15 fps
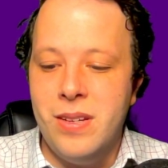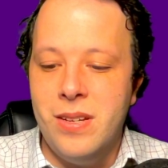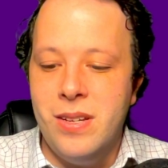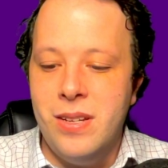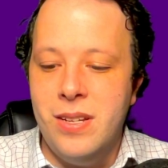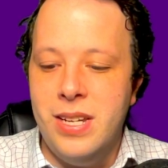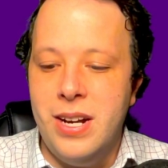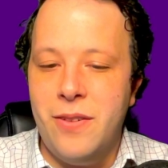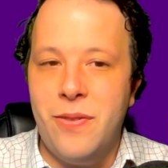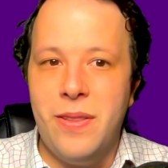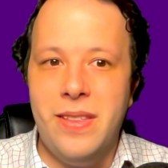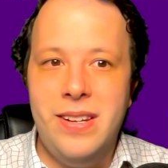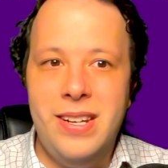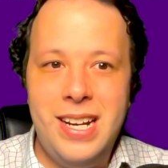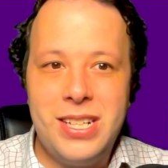Now for the
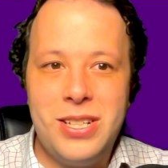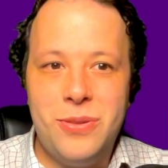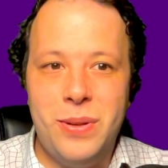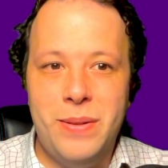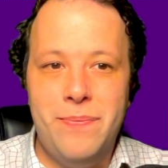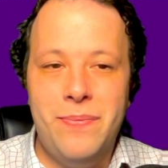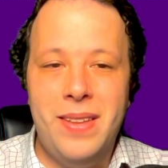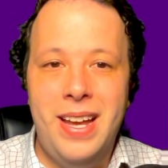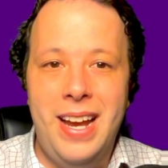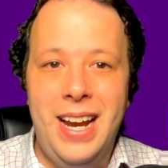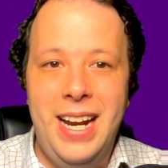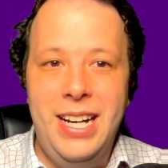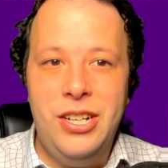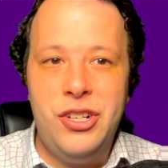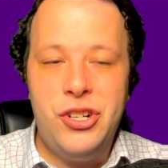next one,
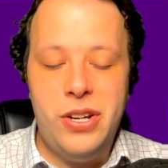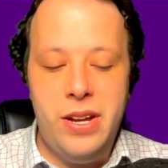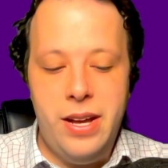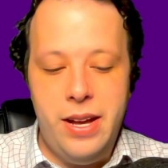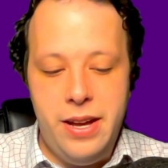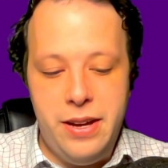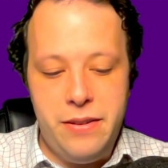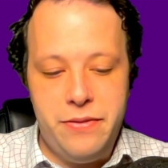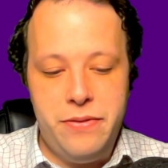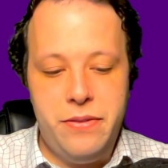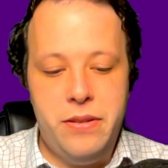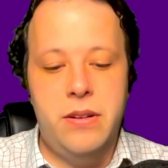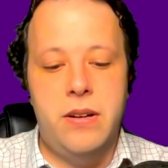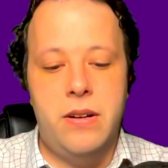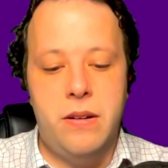HF.
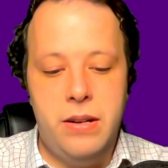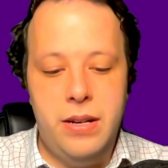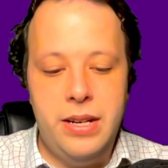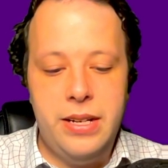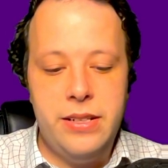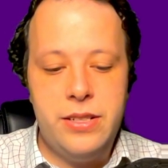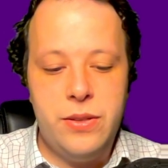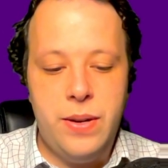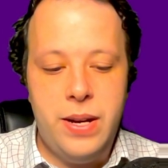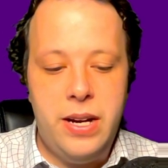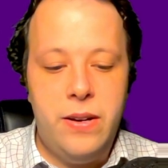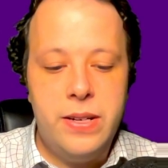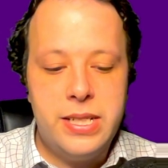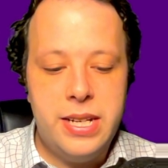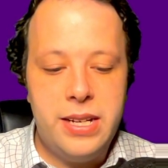All right, so how
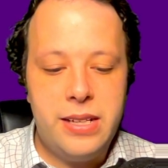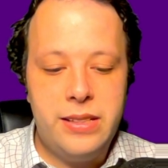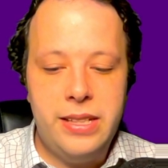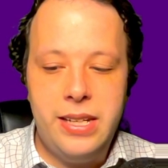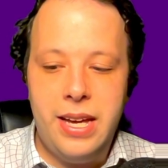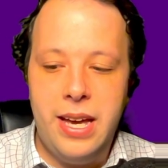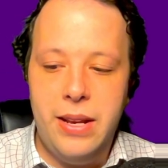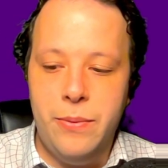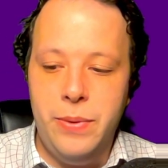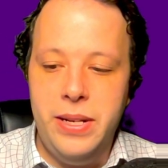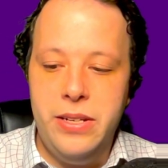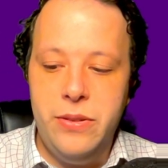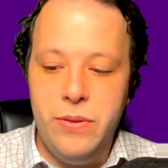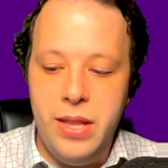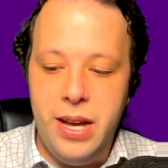exactly can we
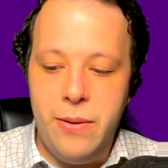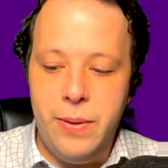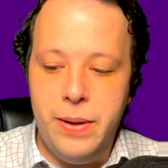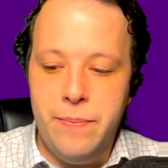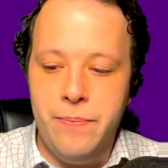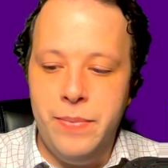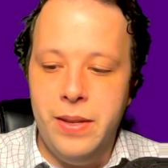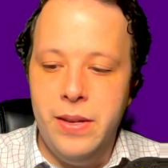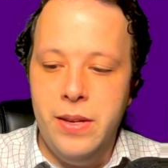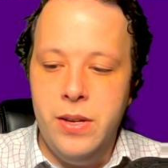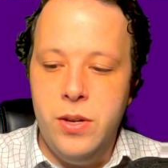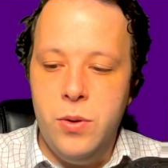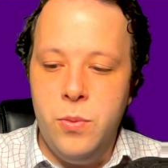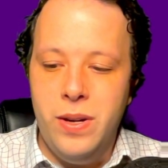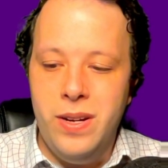do that one?
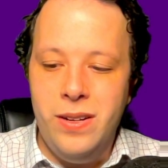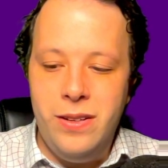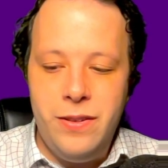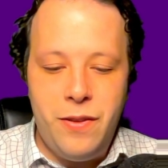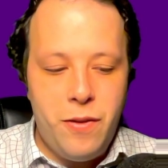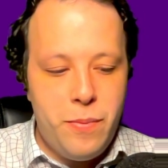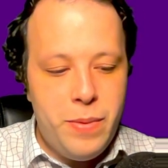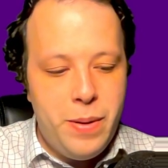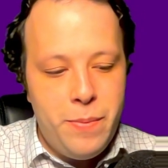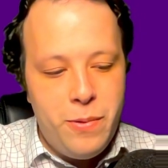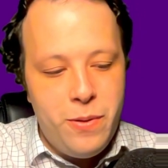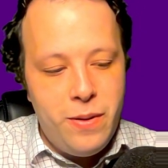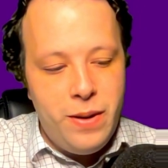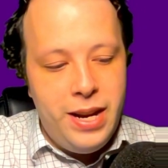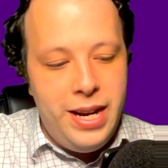Well, if you
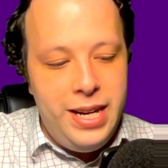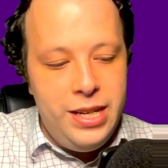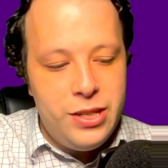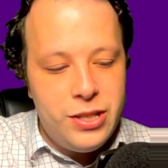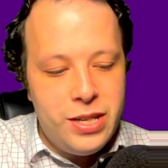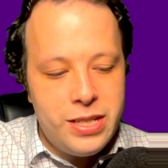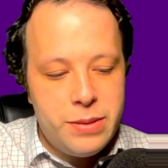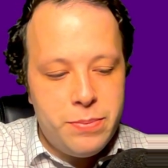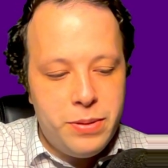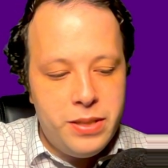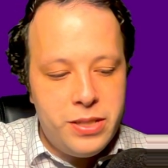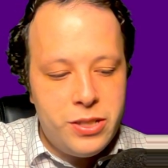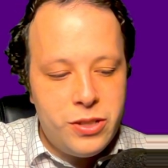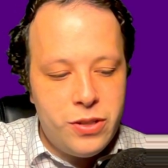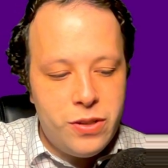remember, H has a plus
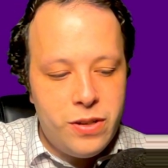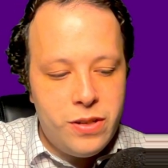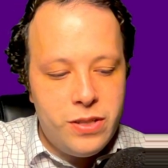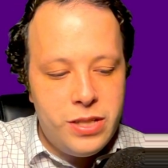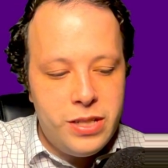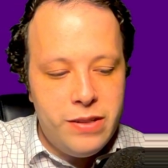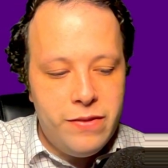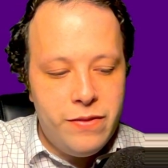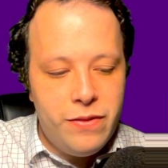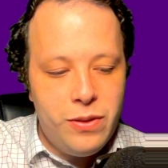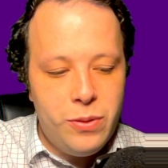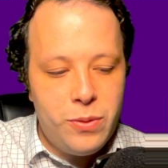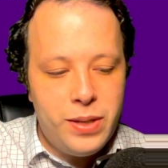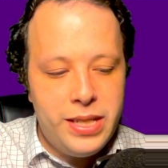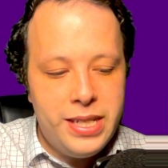charge and
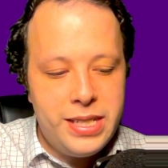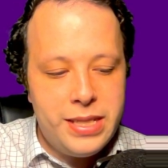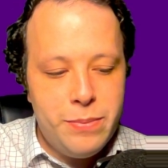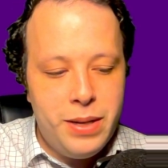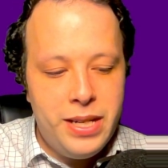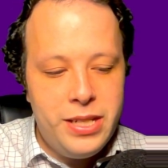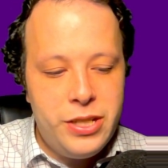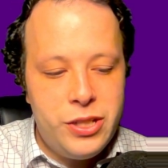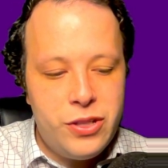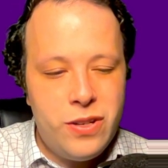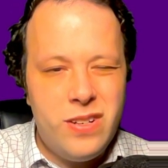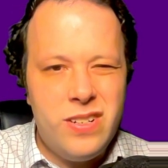fluorine has a minus charge.